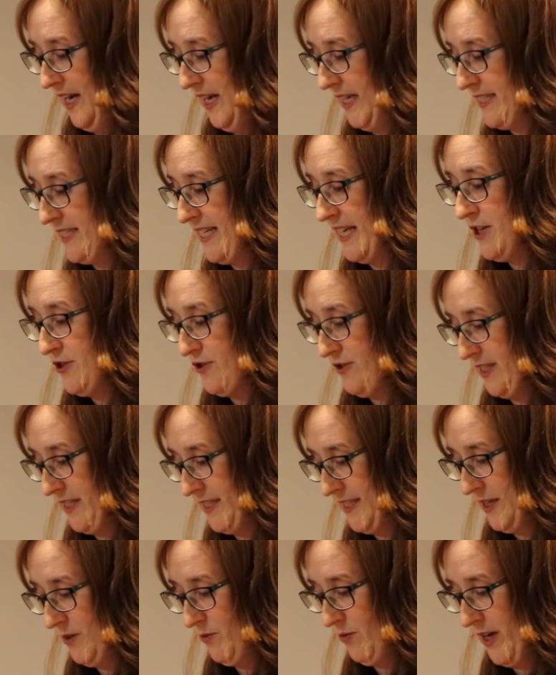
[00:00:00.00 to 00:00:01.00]
It's
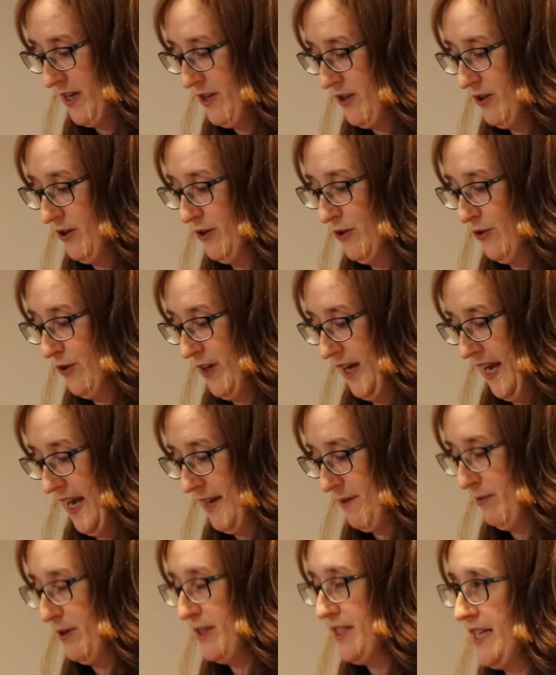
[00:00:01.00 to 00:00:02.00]
interesting when you look
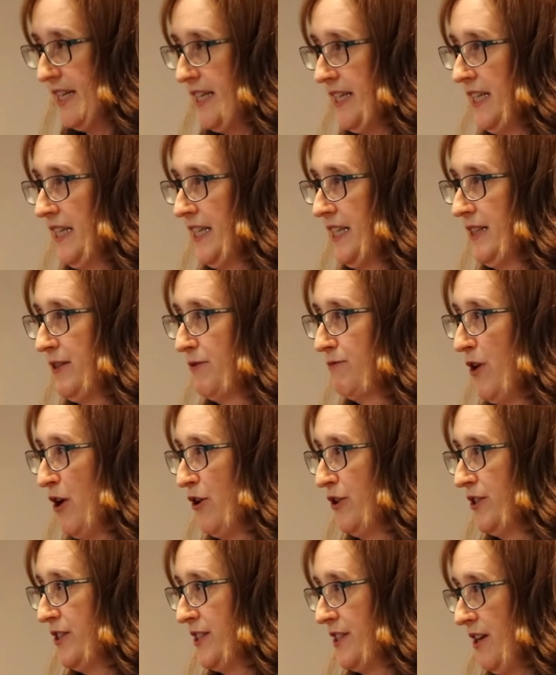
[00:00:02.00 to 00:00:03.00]
at particularly the
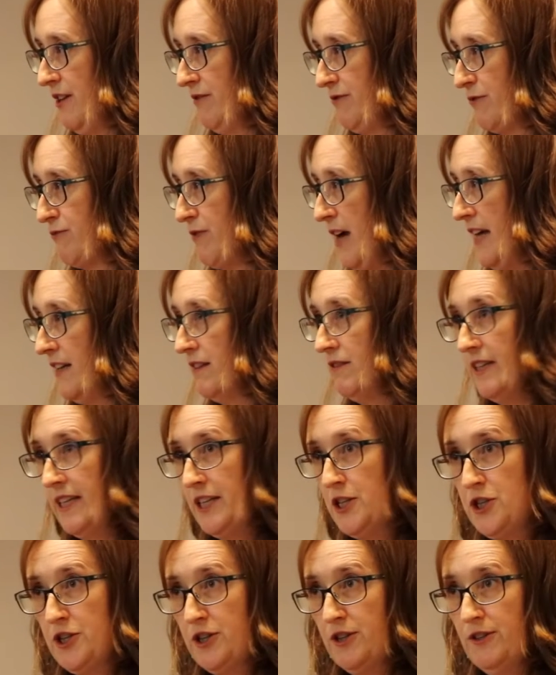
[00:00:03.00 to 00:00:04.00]
roads over rail
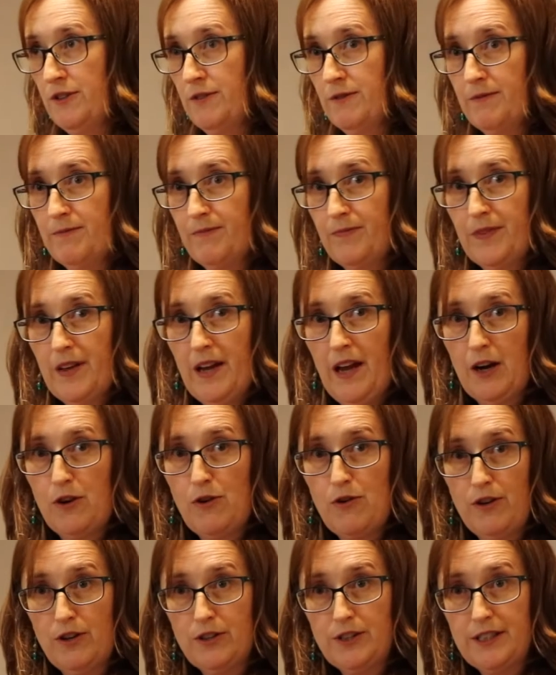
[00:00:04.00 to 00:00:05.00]
issue
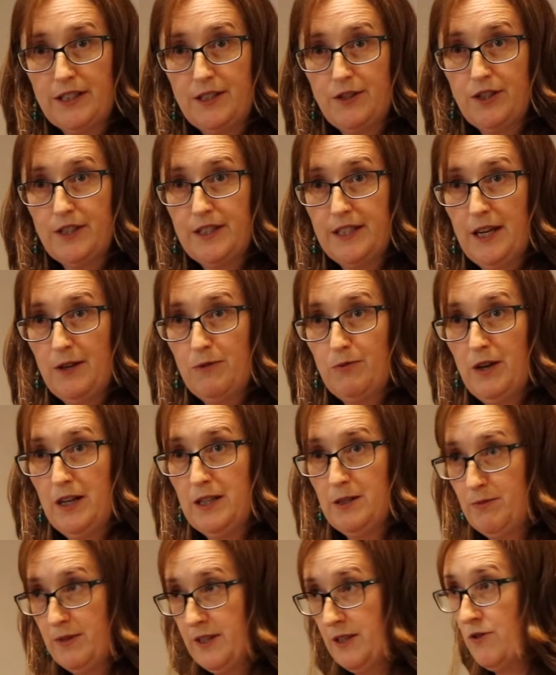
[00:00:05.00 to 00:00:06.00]
across New South
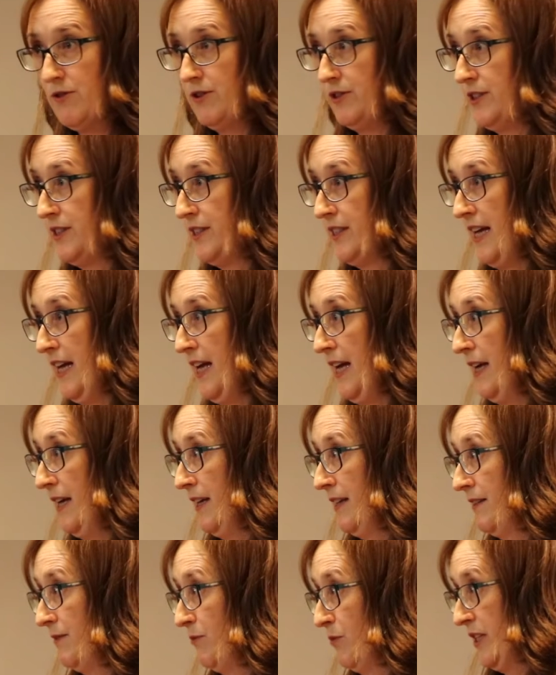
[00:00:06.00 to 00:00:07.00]
Wales, but across
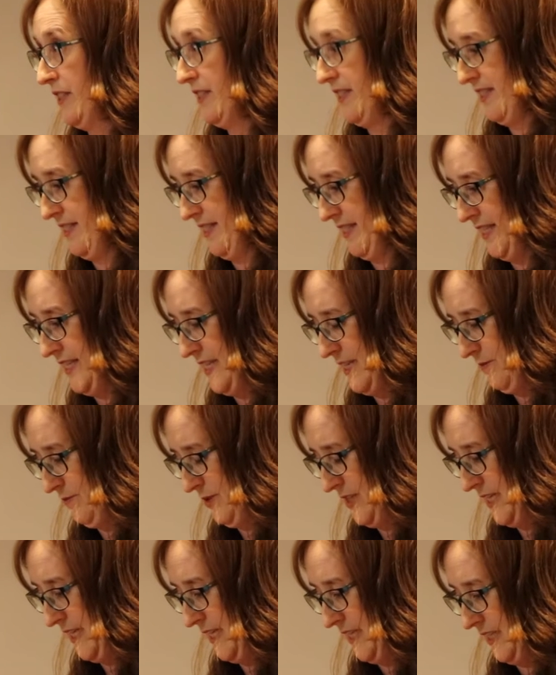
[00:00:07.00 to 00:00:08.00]
Western Sydney in
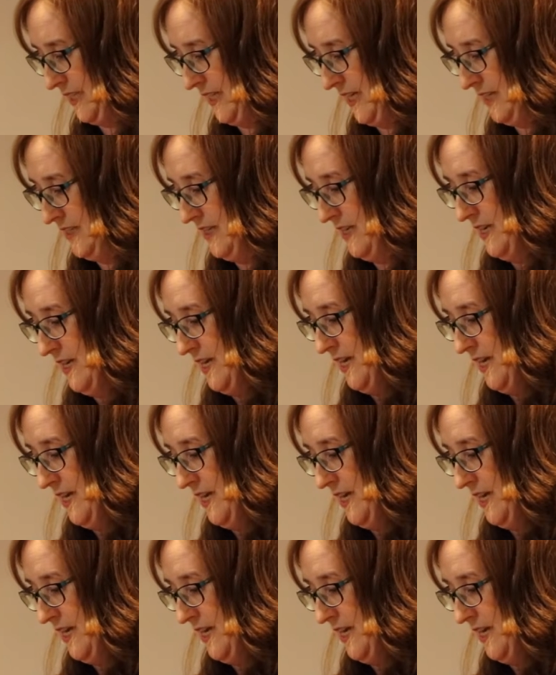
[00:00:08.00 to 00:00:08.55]
particular.